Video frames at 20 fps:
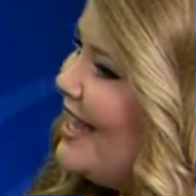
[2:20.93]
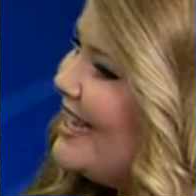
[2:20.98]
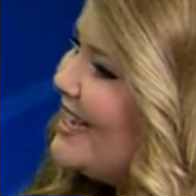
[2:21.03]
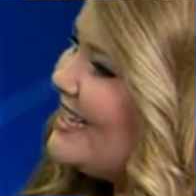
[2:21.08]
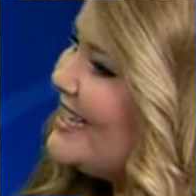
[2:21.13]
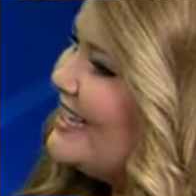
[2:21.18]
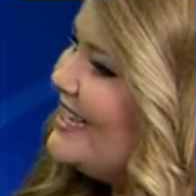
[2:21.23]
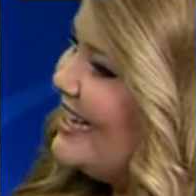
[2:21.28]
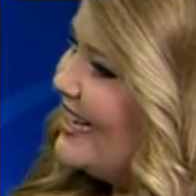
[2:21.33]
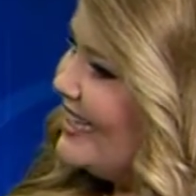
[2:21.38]

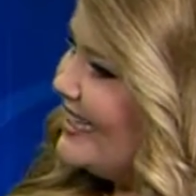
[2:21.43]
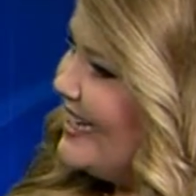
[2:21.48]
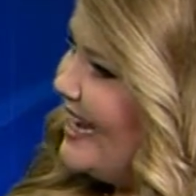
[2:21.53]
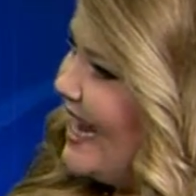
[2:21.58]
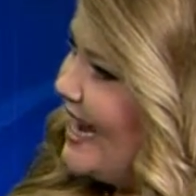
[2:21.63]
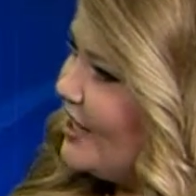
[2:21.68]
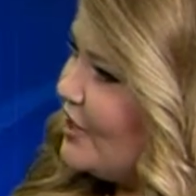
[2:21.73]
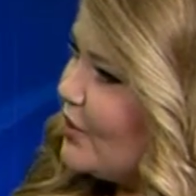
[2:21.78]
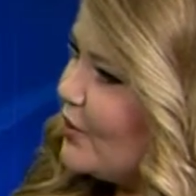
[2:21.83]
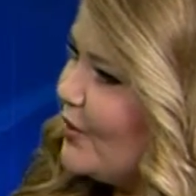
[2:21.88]

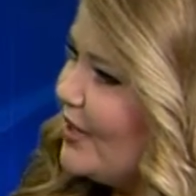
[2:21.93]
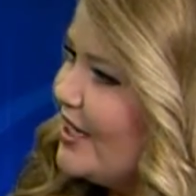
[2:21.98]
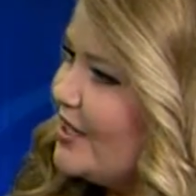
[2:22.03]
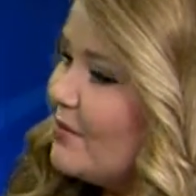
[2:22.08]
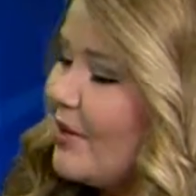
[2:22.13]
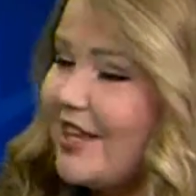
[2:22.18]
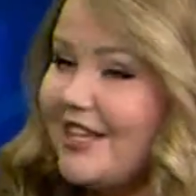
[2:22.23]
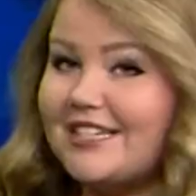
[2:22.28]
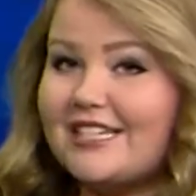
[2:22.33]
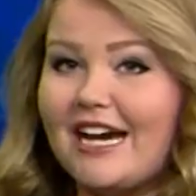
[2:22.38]
68 degrees
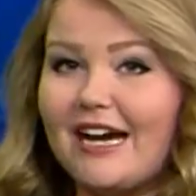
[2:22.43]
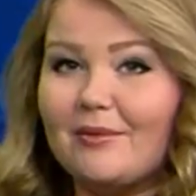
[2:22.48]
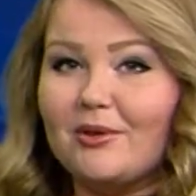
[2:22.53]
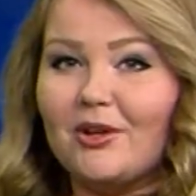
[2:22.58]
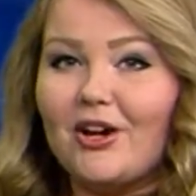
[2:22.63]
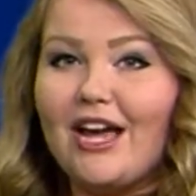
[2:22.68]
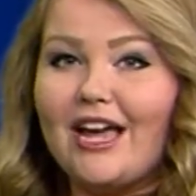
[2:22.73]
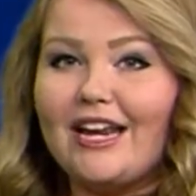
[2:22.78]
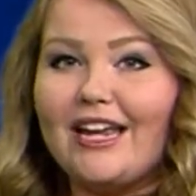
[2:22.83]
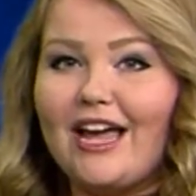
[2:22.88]
by the time
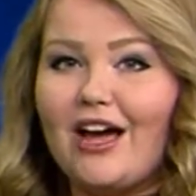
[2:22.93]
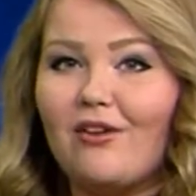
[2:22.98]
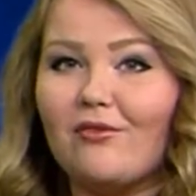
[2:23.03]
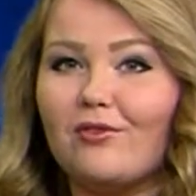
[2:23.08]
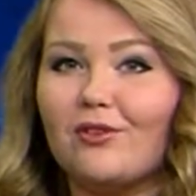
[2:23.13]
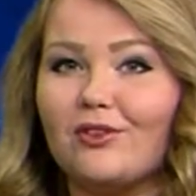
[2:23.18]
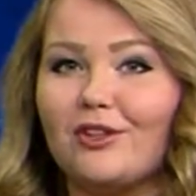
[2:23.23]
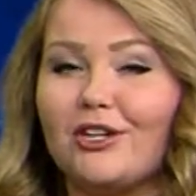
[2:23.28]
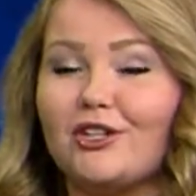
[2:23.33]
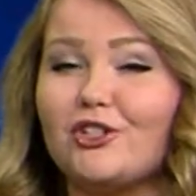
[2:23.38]
you're heading out
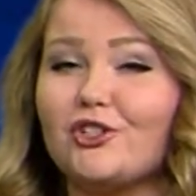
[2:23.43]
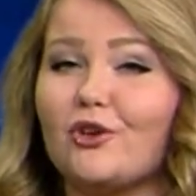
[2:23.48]
for lunch,